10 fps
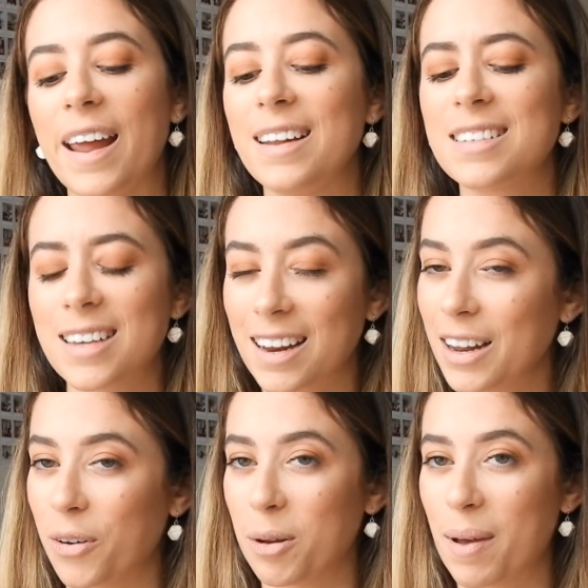
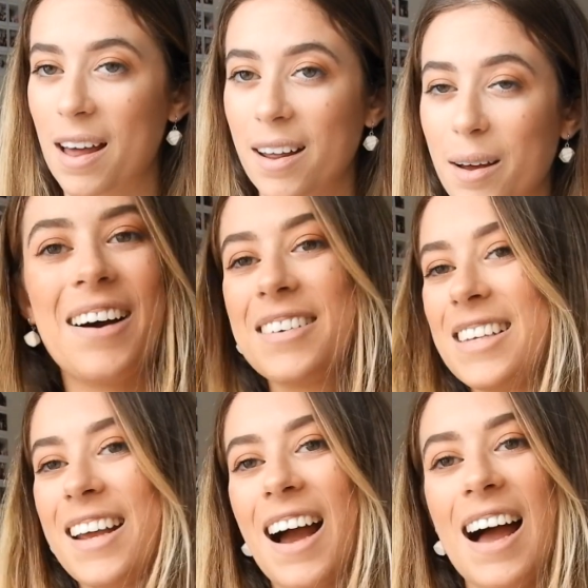insanely good about it. I will
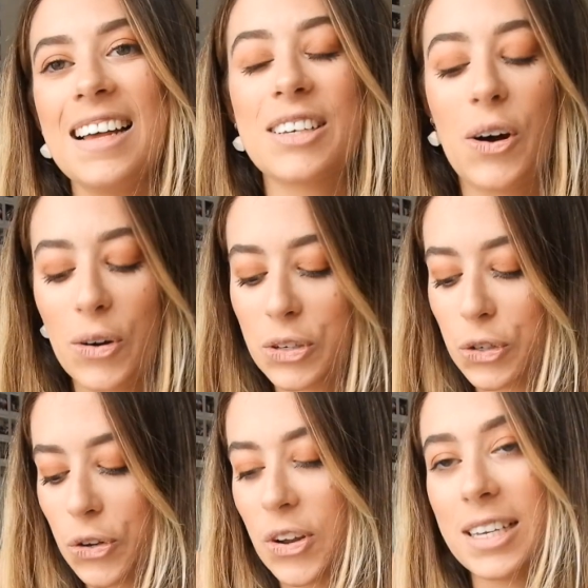see you guys on
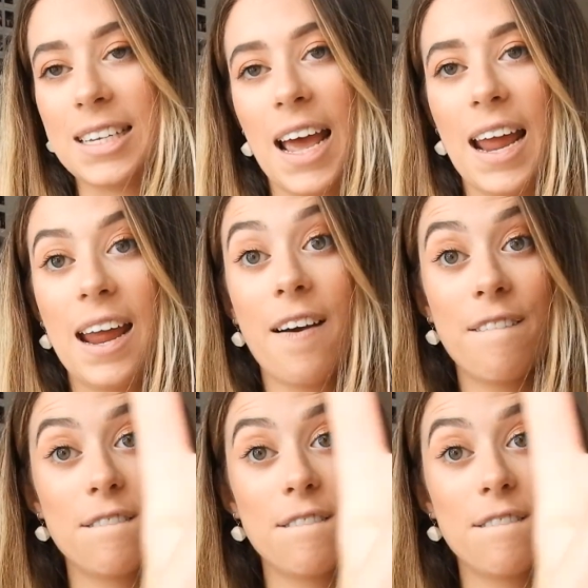to day